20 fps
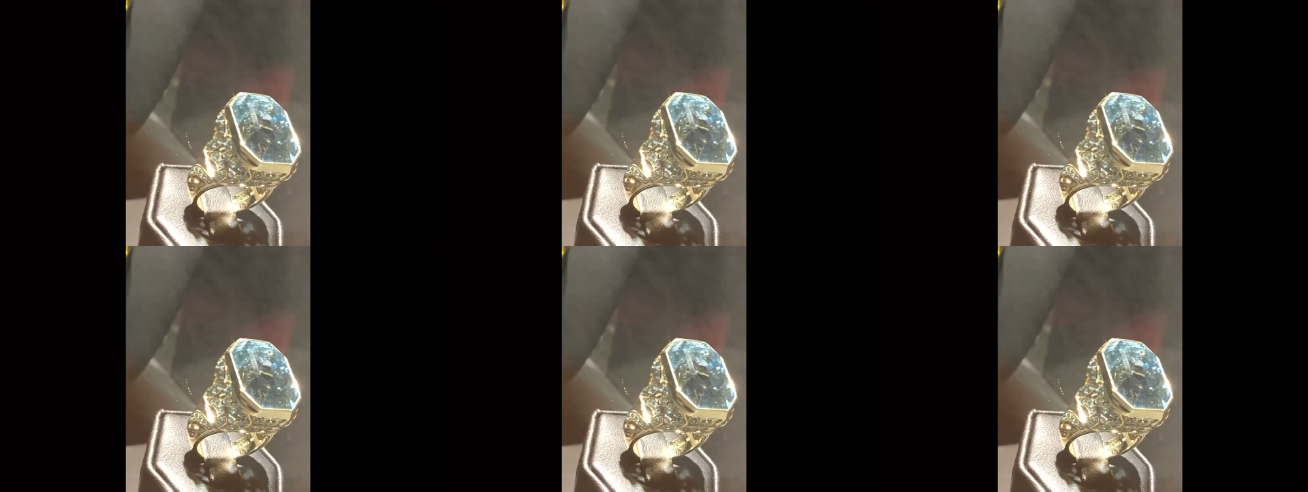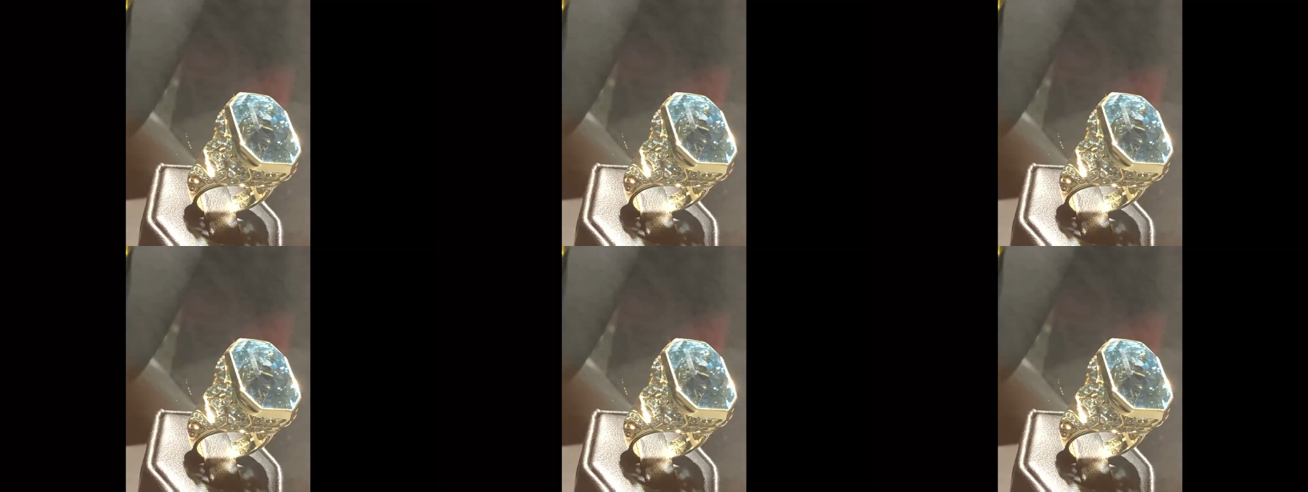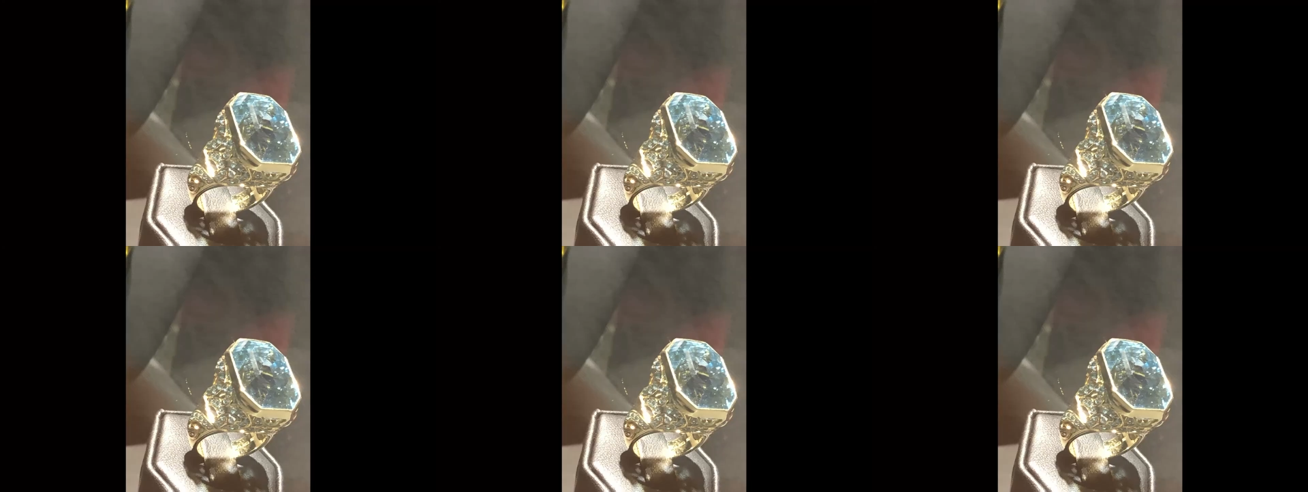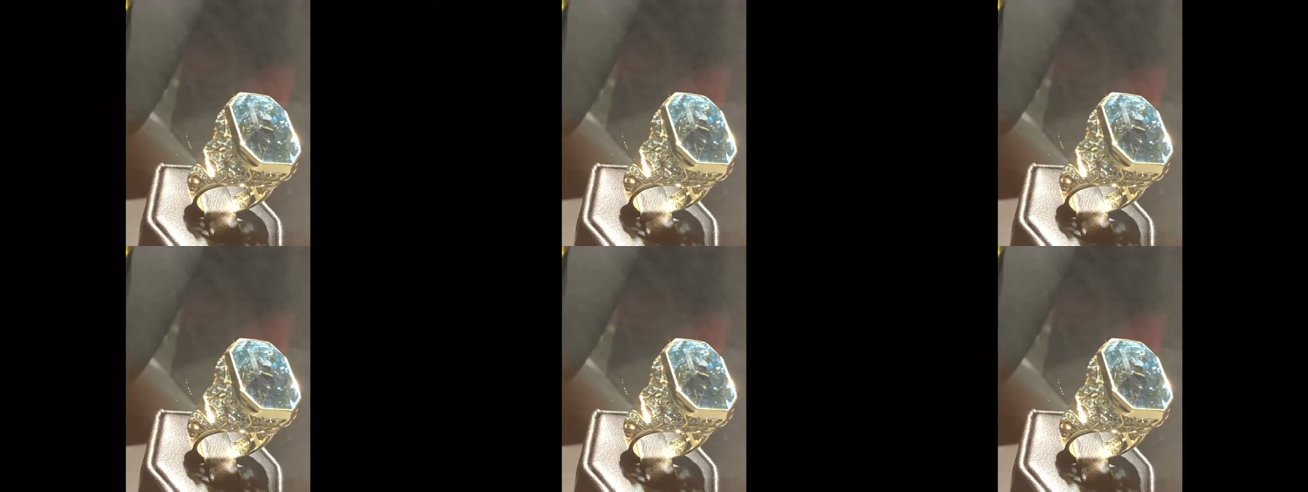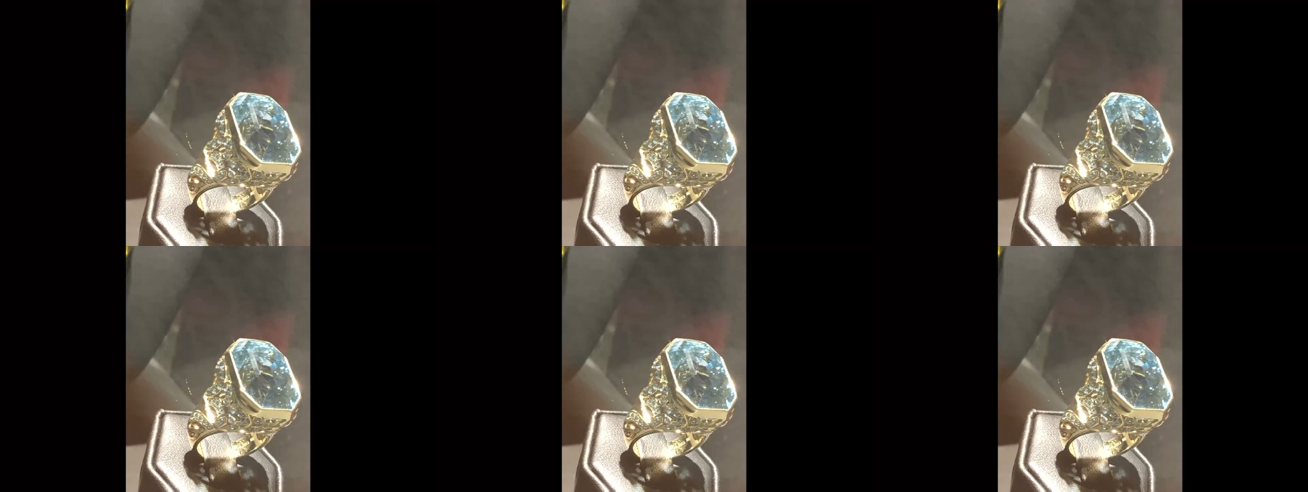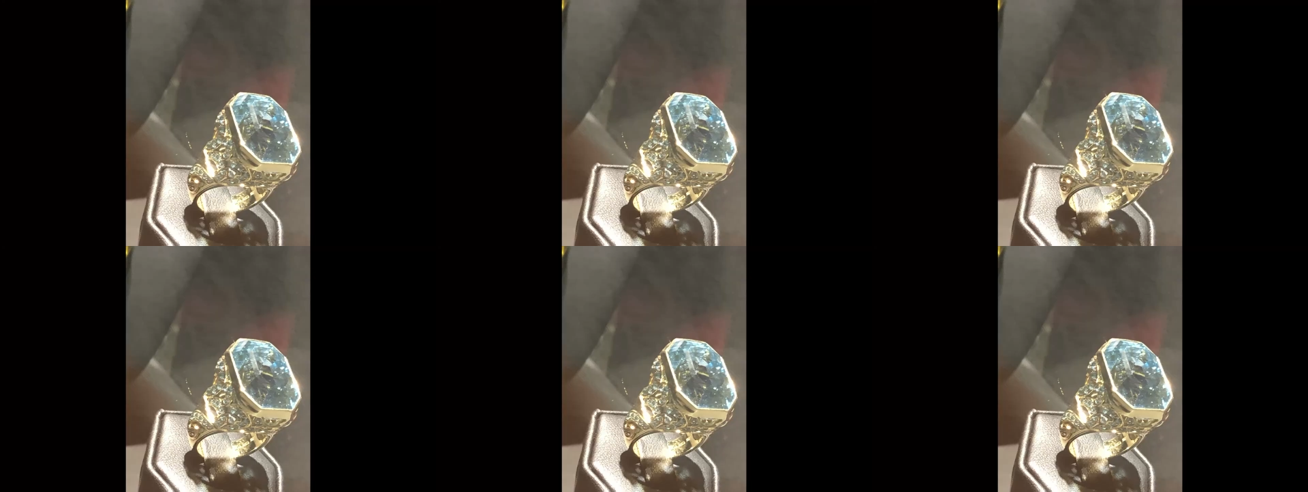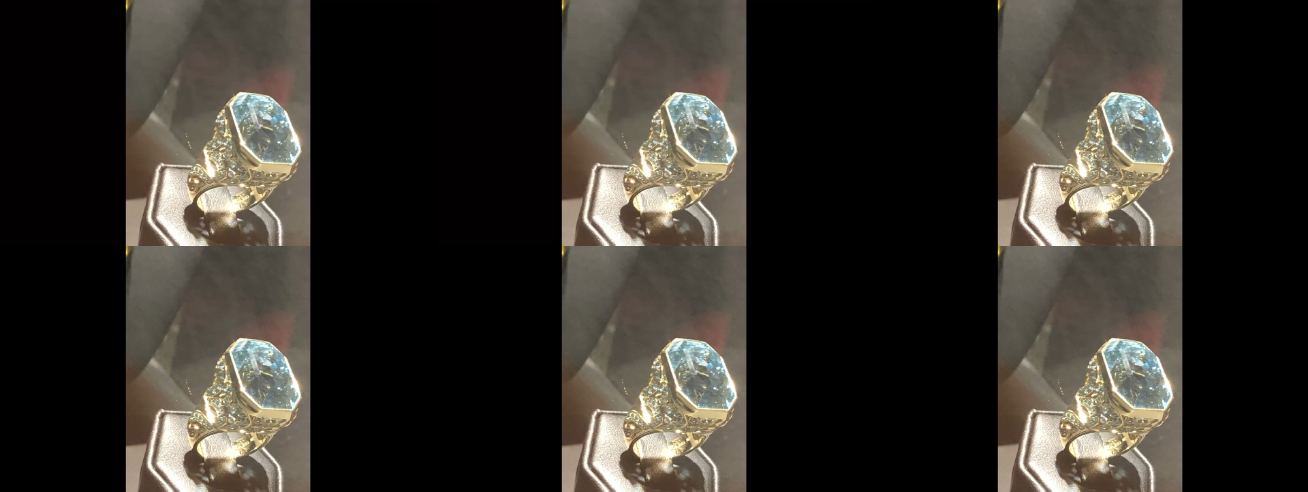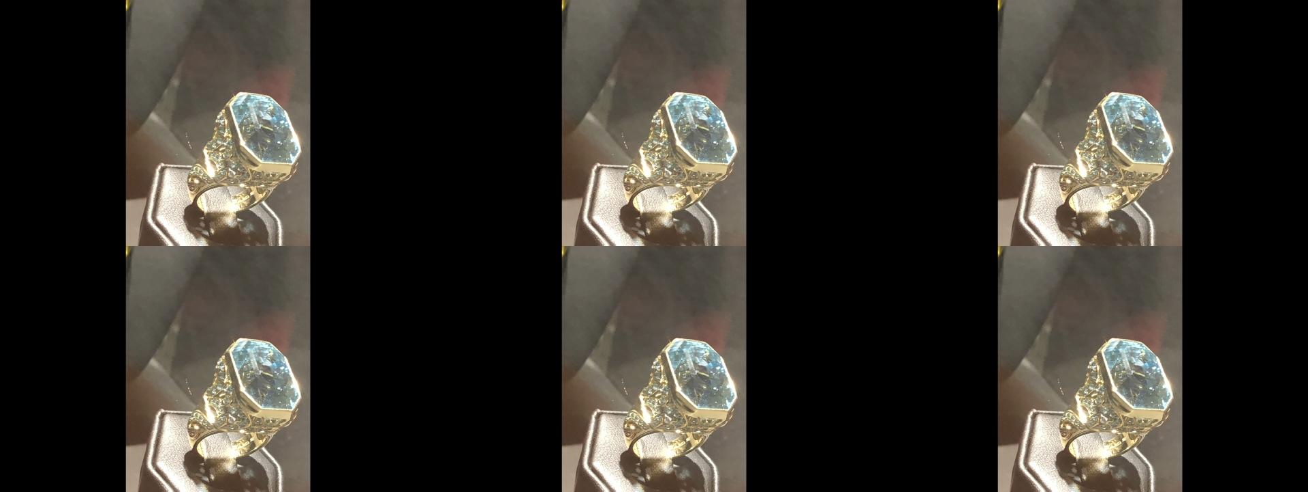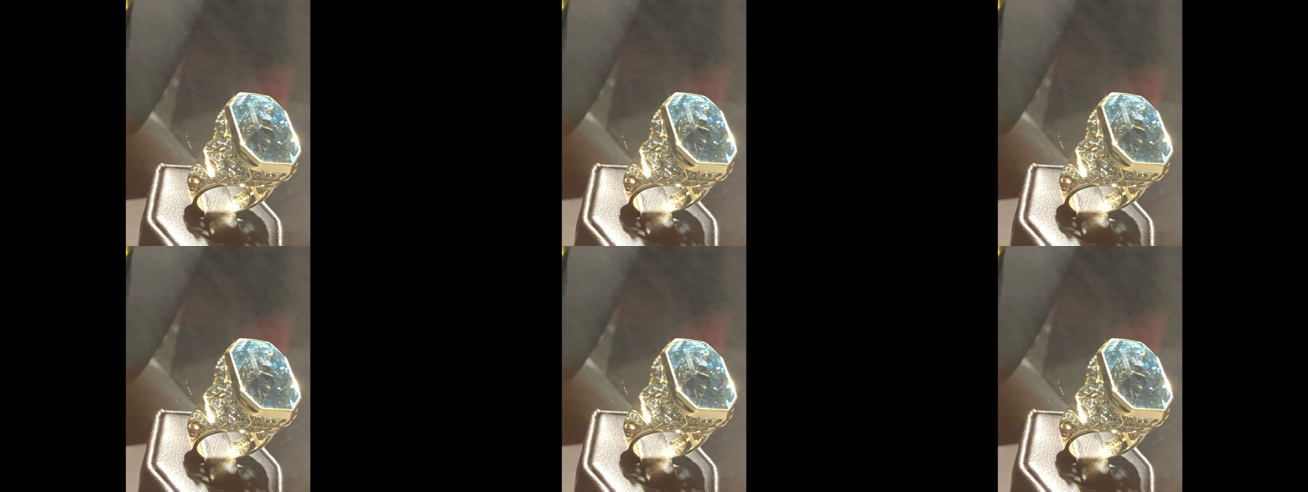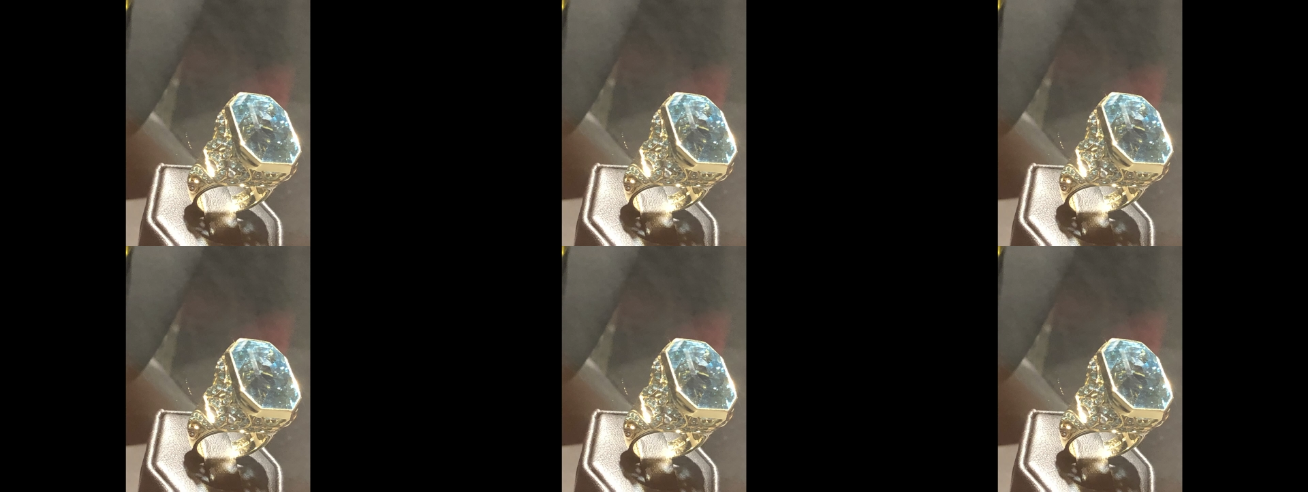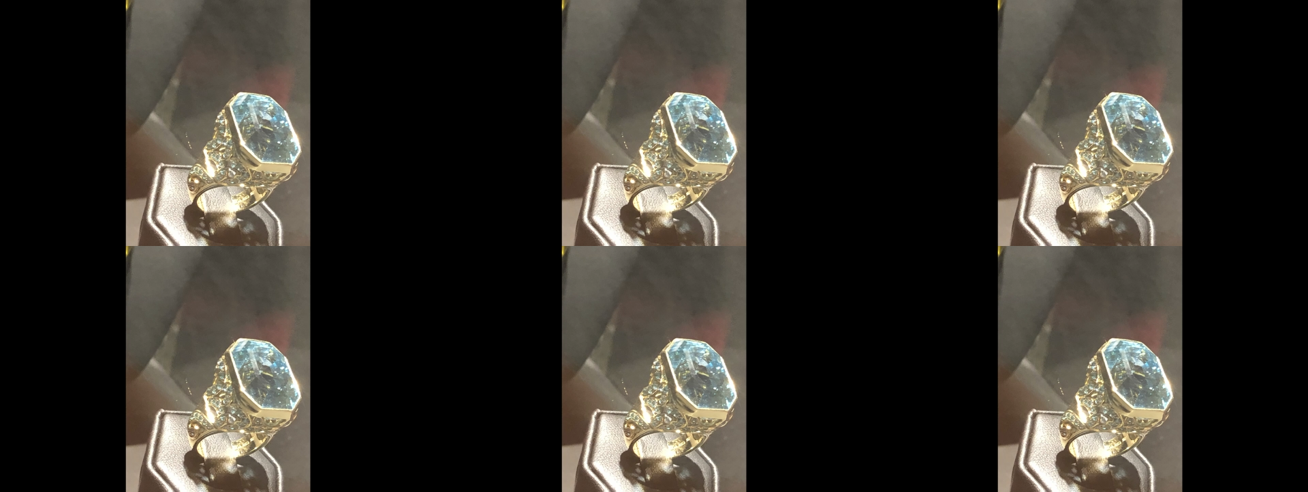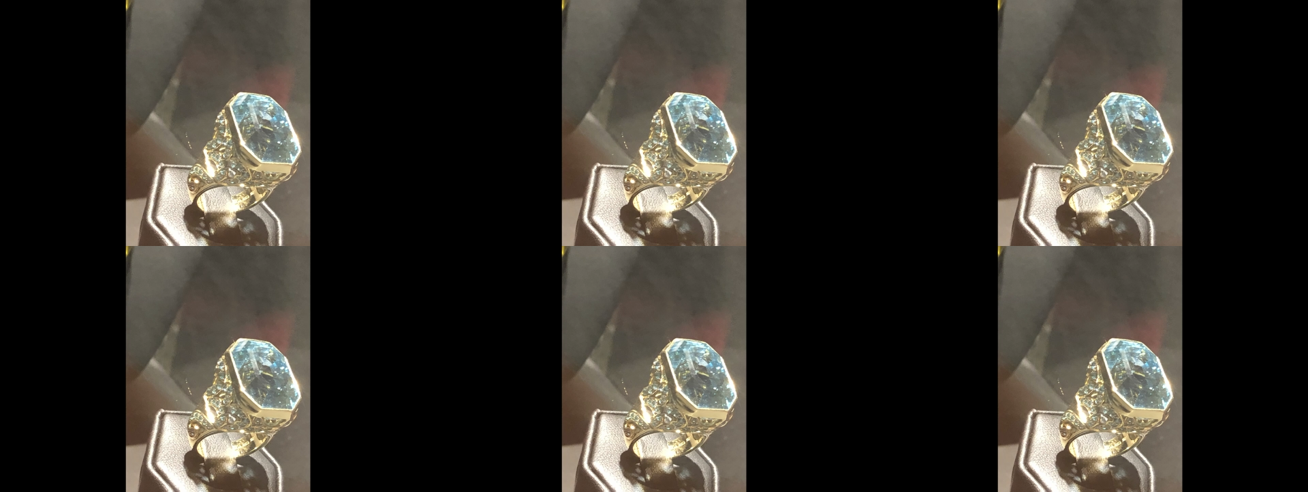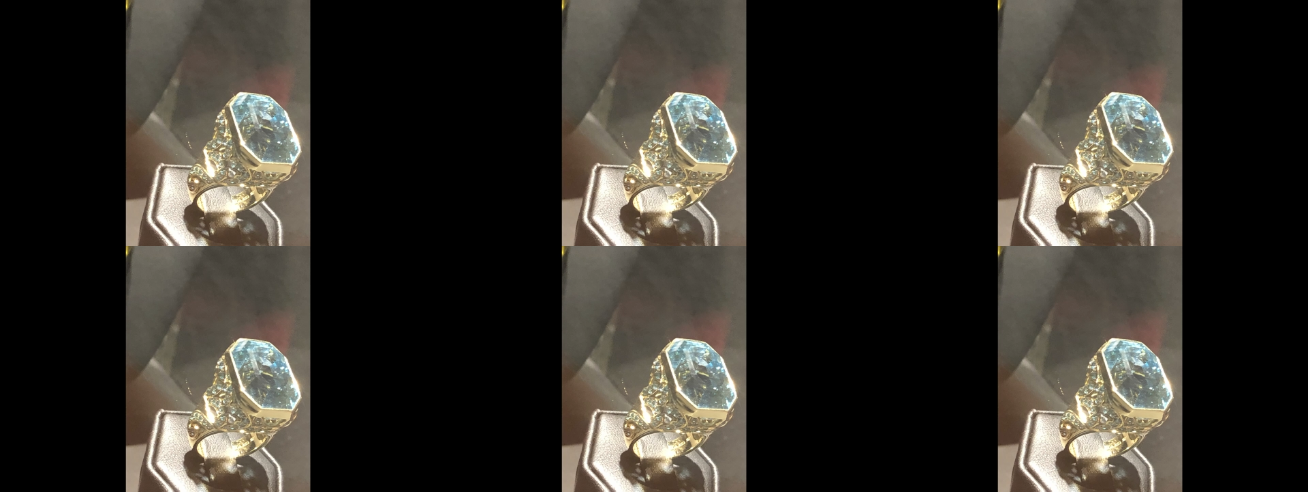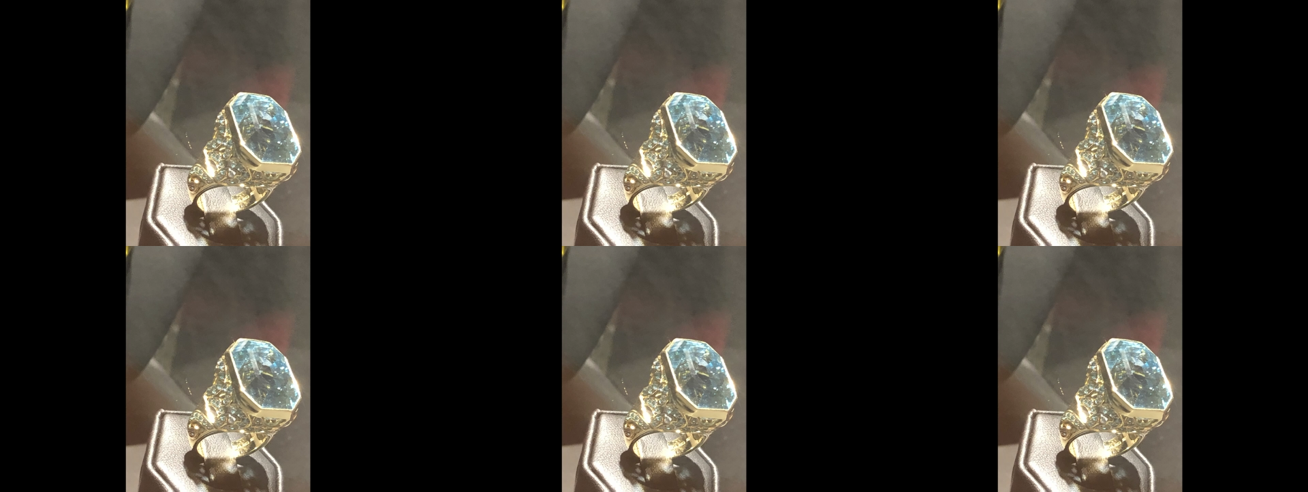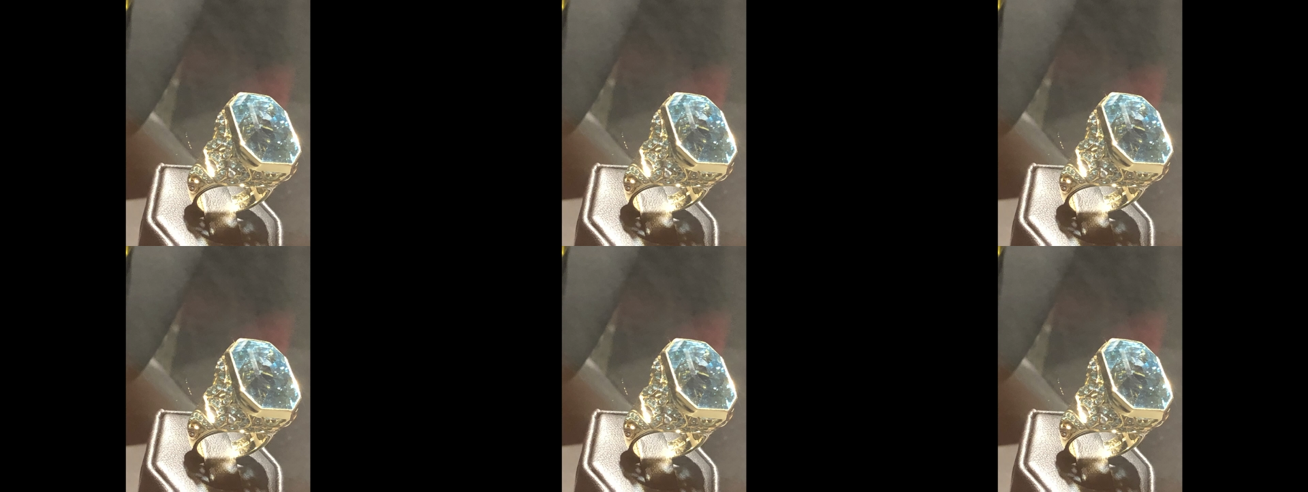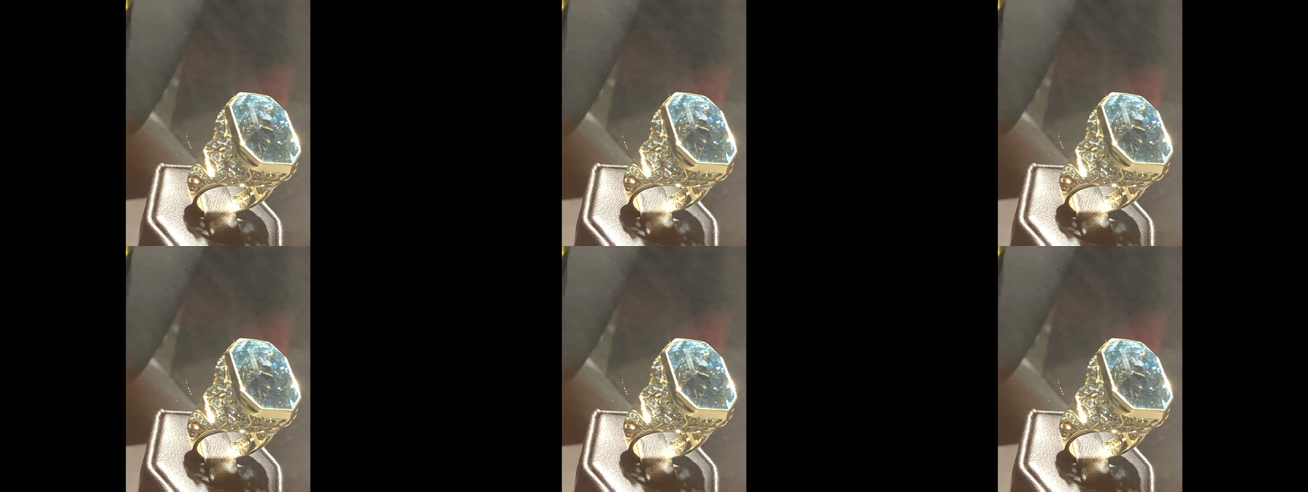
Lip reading: (no speaker visible)